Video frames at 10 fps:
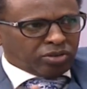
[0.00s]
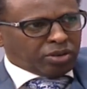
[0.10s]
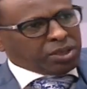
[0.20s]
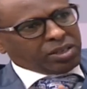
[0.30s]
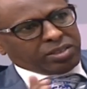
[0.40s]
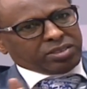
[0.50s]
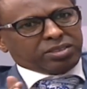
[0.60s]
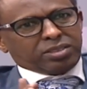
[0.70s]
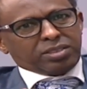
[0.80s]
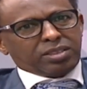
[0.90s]
I mean,
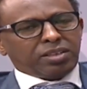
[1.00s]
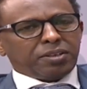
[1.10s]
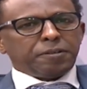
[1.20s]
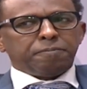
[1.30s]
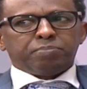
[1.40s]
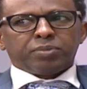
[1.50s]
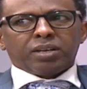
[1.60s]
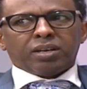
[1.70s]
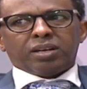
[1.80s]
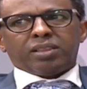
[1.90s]
it's and uh,